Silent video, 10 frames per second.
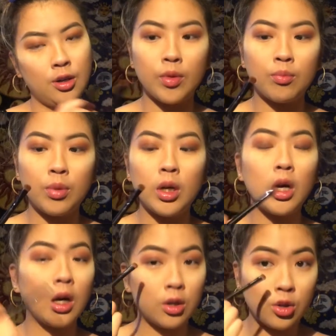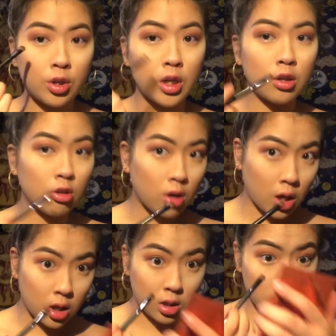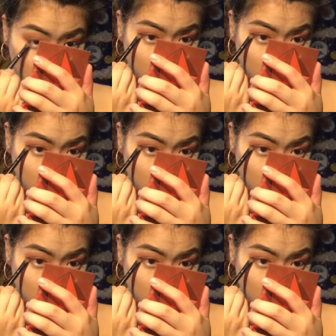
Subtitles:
and put it underneath our eyes.